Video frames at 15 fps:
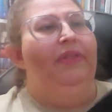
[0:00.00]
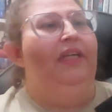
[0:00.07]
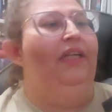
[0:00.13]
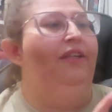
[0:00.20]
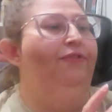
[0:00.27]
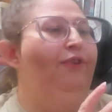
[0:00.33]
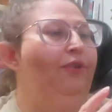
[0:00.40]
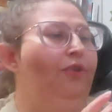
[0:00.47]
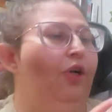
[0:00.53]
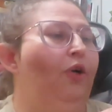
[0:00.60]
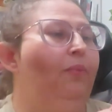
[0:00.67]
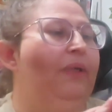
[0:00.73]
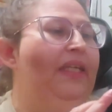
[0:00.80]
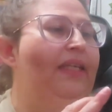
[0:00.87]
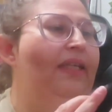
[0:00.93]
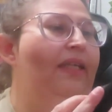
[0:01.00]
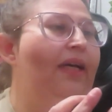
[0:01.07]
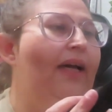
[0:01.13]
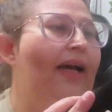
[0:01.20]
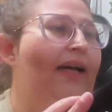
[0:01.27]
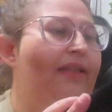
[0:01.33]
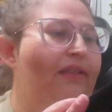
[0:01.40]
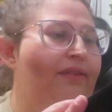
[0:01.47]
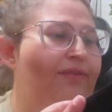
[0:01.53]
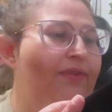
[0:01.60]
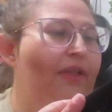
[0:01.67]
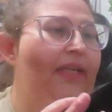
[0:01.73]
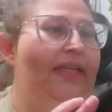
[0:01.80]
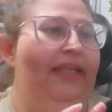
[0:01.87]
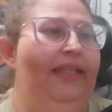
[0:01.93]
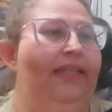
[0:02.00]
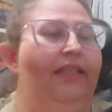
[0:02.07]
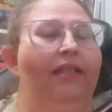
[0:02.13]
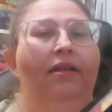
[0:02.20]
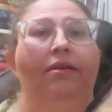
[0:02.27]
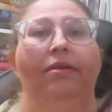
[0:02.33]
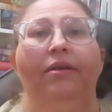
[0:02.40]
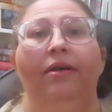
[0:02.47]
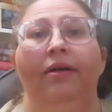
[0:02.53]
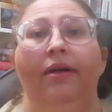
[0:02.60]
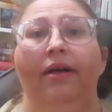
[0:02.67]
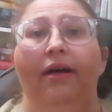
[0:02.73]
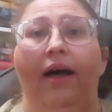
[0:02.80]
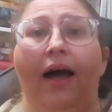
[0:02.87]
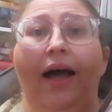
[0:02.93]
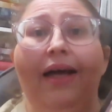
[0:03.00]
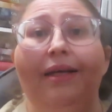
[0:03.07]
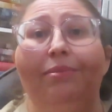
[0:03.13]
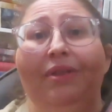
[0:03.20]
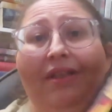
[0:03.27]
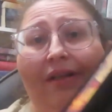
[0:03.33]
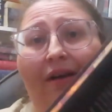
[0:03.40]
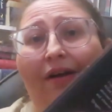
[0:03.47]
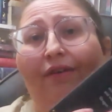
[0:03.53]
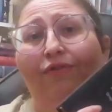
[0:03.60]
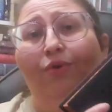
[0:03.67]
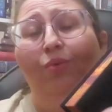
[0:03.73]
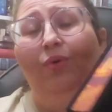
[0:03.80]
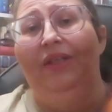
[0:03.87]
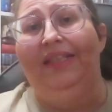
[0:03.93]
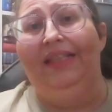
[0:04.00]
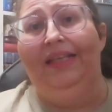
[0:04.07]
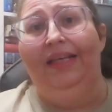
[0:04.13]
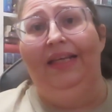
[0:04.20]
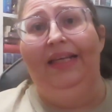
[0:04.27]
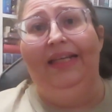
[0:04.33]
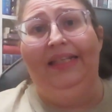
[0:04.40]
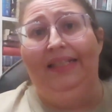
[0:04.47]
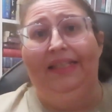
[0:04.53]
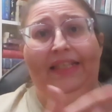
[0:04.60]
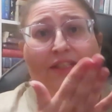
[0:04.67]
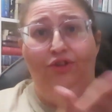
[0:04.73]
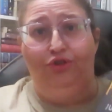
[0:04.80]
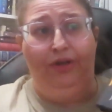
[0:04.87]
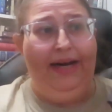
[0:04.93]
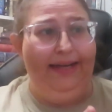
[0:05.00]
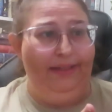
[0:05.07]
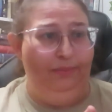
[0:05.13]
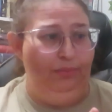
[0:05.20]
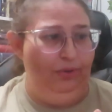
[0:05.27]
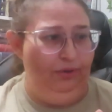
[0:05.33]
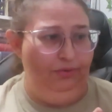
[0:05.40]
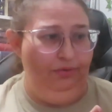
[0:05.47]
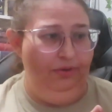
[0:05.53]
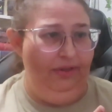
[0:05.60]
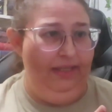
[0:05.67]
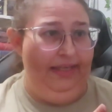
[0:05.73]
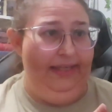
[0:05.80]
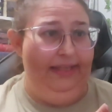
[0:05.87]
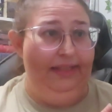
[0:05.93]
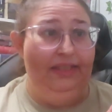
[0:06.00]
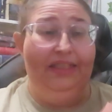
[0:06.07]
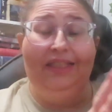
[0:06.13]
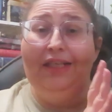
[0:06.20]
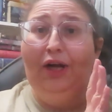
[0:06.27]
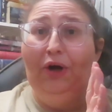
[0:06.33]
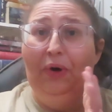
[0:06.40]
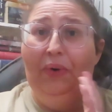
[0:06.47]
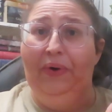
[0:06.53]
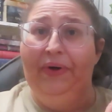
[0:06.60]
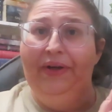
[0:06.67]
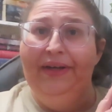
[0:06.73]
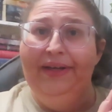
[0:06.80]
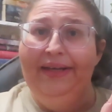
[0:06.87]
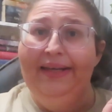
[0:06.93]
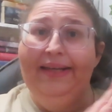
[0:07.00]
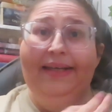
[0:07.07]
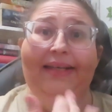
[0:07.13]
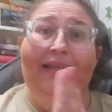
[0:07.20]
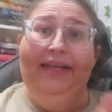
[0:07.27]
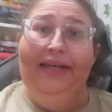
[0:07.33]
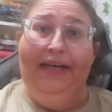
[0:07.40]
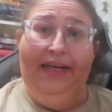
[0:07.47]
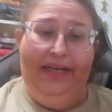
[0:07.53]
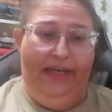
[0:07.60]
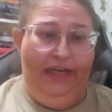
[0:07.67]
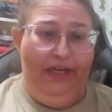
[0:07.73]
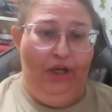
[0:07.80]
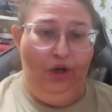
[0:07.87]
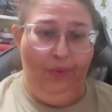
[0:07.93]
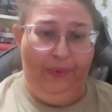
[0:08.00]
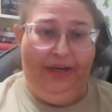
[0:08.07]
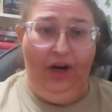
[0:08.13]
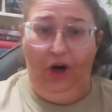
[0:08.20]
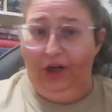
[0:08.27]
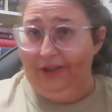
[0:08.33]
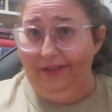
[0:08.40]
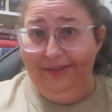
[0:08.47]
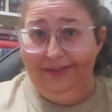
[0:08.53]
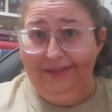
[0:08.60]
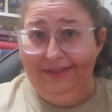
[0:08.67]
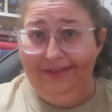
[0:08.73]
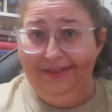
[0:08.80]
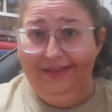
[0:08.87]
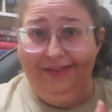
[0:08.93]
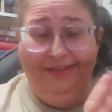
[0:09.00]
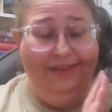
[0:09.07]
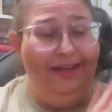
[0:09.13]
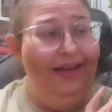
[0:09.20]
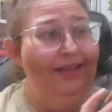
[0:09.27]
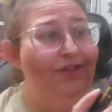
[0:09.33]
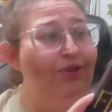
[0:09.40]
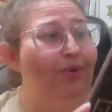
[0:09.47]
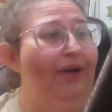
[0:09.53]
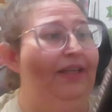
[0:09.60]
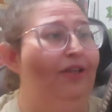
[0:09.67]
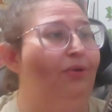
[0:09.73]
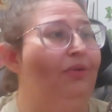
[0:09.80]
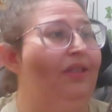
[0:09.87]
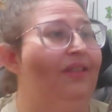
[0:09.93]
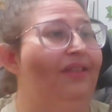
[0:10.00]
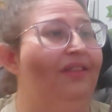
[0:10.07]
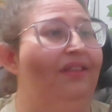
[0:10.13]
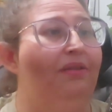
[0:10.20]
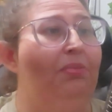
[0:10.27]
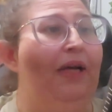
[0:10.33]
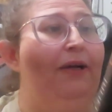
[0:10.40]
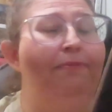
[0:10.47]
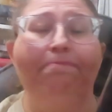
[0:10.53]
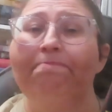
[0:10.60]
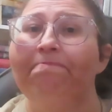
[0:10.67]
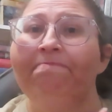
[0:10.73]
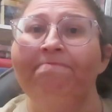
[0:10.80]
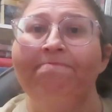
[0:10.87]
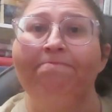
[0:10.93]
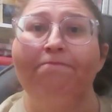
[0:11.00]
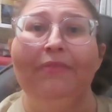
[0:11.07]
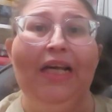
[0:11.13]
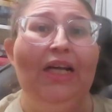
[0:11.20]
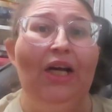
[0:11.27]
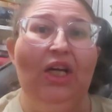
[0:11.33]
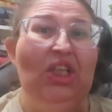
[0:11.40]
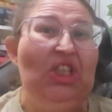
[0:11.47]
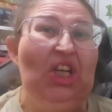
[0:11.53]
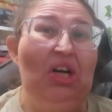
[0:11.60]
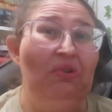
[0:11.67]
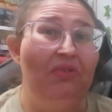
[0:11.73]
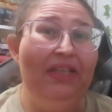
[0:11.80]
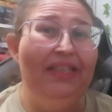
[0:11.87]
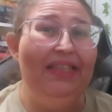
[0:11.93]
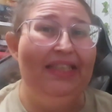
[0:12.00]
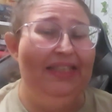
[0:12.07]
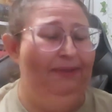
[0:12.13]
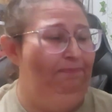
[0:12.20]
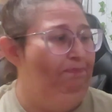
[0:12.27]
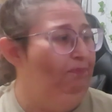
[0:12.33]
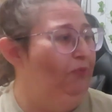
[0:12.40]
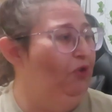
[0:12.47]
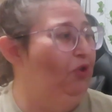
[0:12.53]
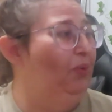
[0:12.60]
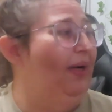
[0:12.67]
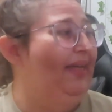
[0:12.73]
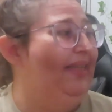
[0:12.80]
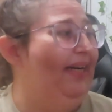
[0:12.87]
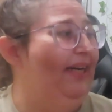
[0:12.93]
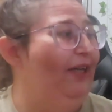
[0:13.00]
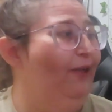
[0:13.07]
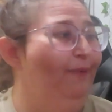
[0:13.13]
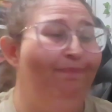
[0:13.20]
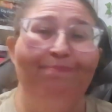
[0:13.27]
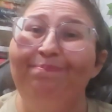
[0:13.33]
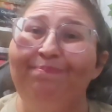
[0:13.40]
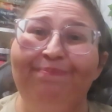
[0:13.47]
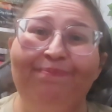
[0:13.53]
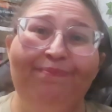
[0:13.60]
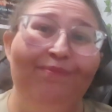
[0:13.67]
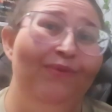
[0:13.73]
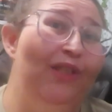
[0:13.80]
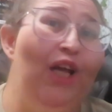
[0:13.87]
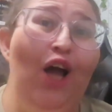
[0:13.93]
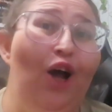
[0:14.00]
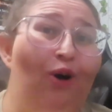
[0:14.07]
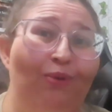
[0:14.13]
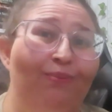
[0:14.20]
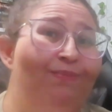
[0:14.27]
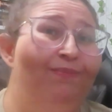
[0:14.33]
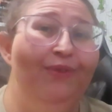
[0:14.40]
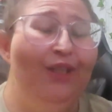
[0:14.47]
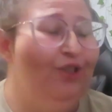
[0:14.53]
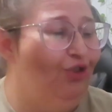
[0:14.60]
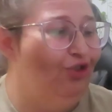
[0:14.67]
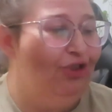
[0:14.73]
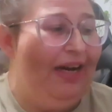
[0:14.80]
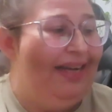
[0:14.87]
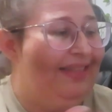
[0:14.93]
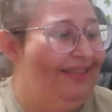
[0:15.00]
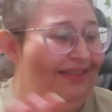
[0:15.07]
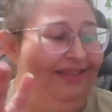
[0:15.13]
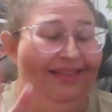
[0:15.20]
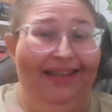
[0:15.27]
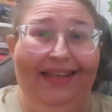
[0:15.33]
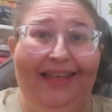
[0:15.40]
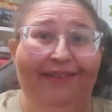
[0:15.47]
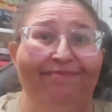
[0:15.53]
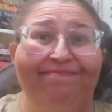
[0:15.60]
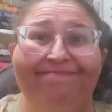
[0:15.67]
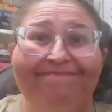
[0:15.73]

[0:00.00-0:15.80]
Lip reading: And if you know me as of late, I am in love with anything dragon book related. So here we are. Do I know what this is about? Not really. Do I care? No. There's dragons in it.